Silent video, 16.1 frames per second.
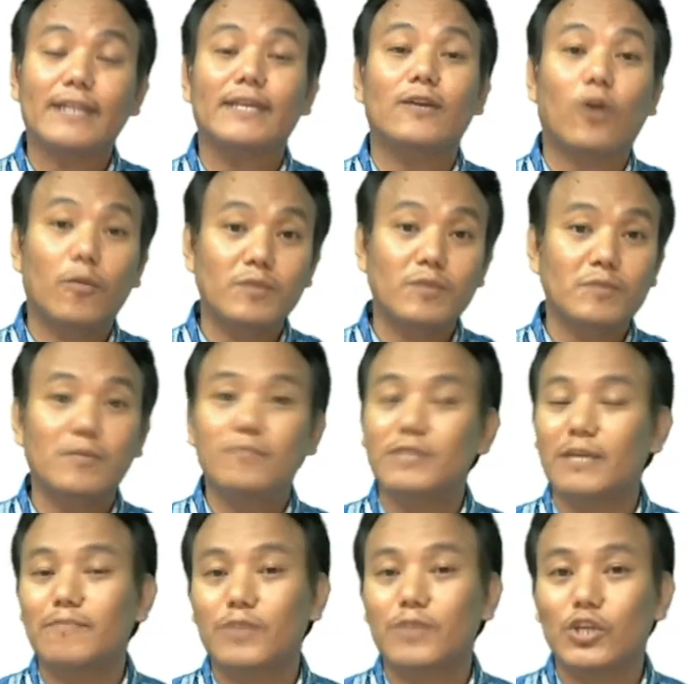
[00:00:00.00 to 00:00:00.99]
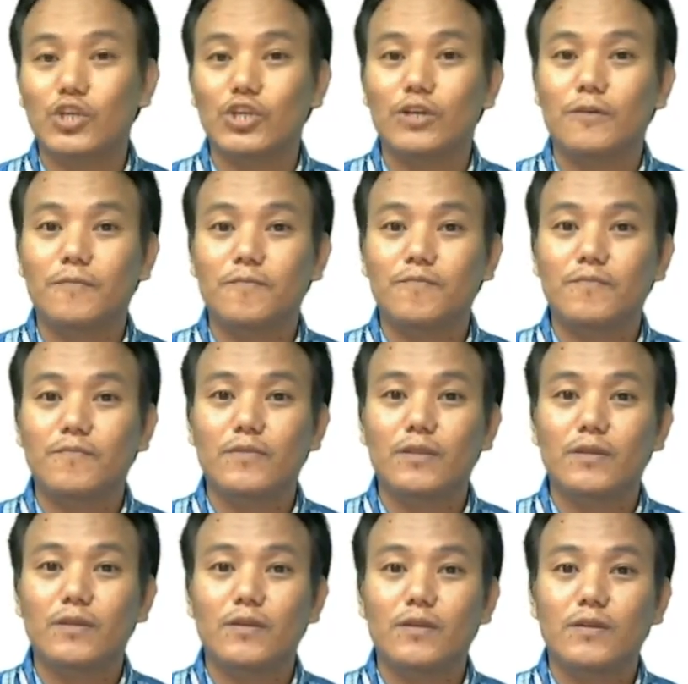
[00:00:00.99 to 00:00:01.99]
optimum temperature.
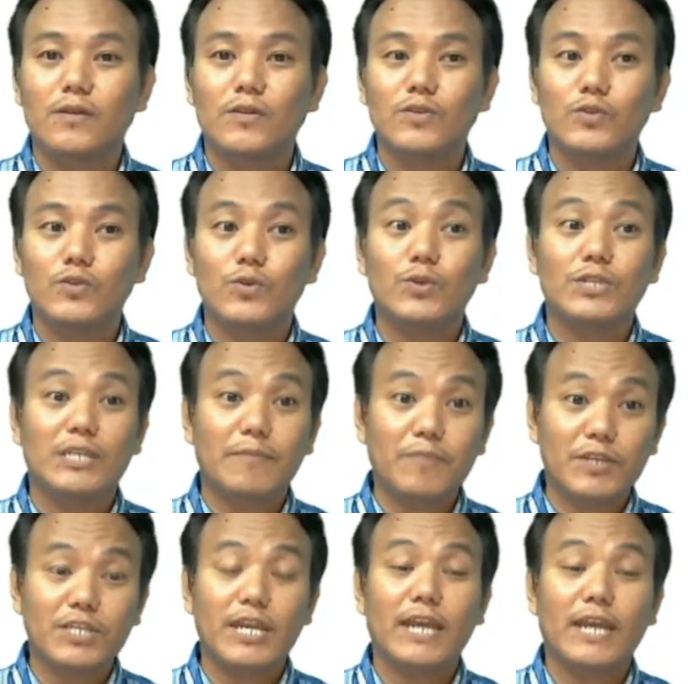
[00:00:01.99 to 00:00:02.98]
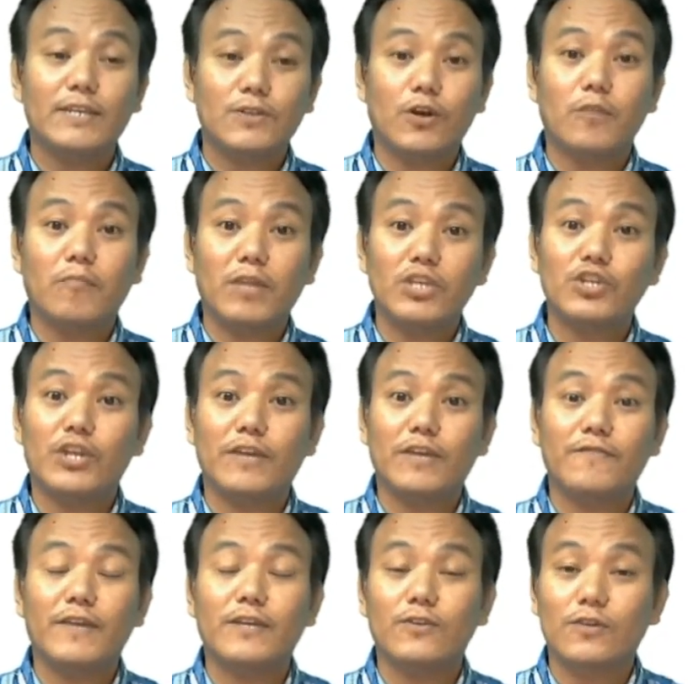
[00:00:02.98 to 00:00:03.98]
So temperature has got major
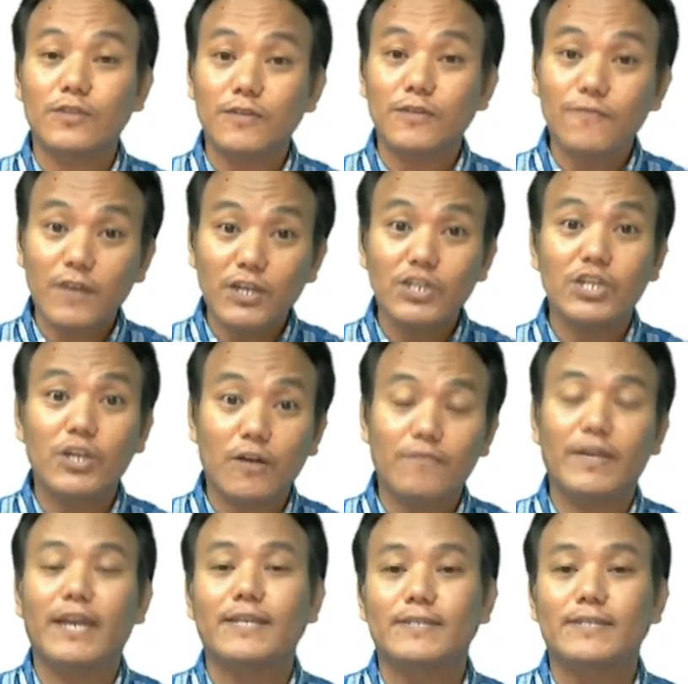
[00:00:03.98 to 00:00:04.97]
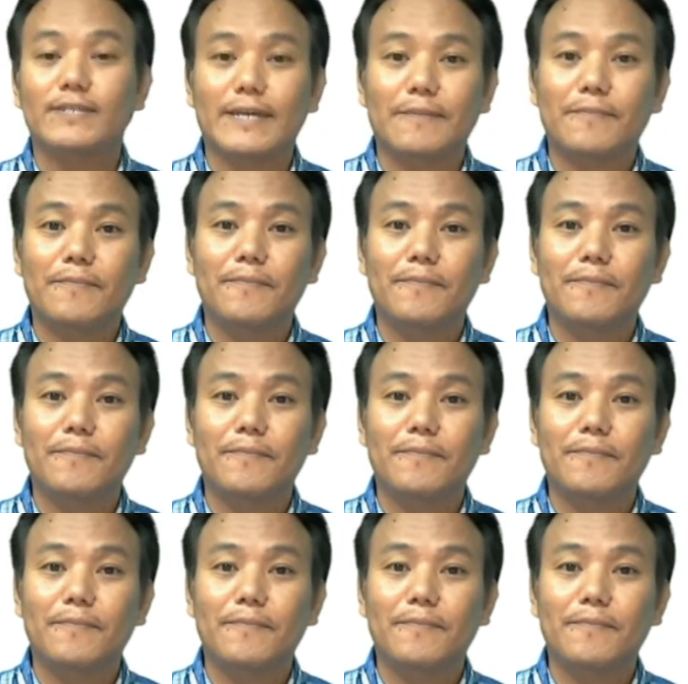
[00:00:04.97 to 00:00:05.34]
effect on the functioning of the enzyme.